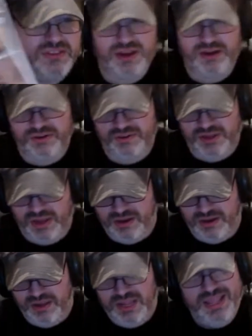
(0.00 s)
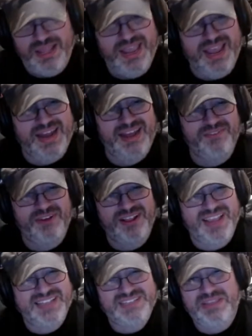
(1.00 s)
characters again, and I
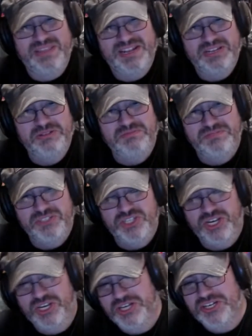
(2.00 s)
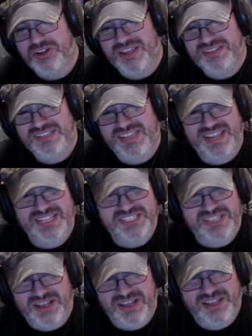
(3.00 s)
realized something. Junkyard Joe has kids.
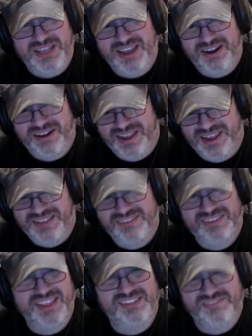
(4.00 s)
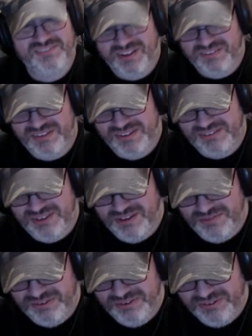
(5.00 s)
Geiger has kids involved in this
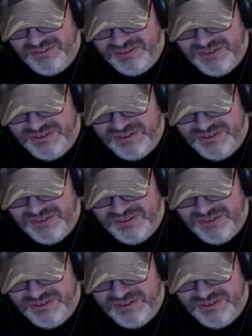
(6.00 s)
stuff too.